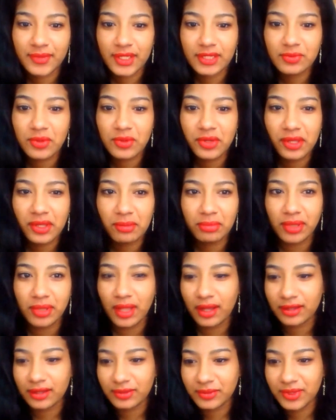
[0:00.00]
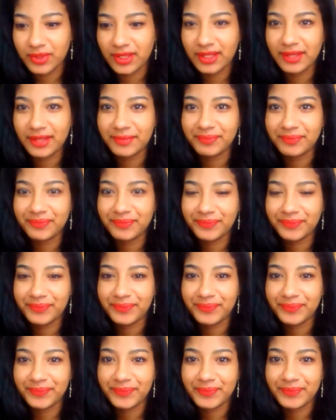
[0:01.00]
this won't get blocked, will it?
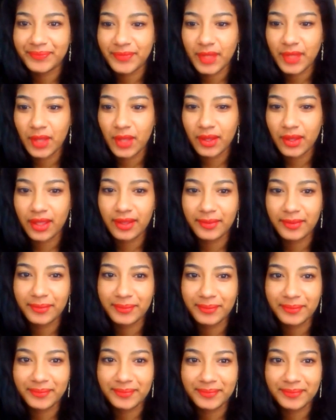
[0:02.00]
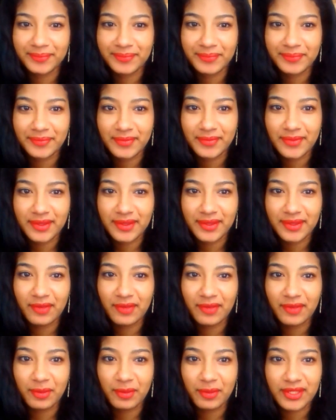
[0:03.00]
Okay.
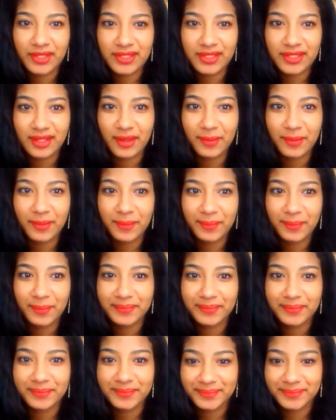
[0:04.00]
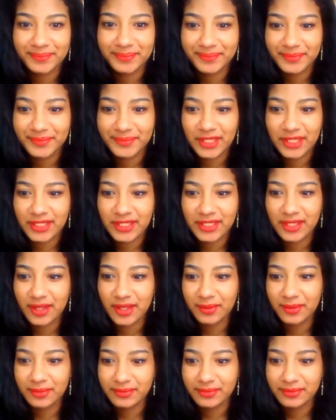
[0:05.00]
If I put this up. Let's
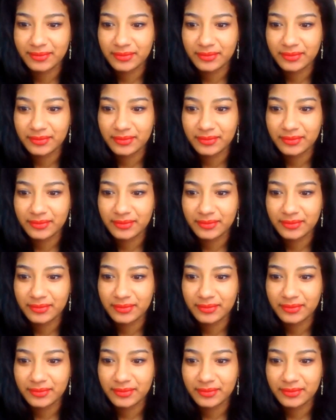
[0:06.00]
go.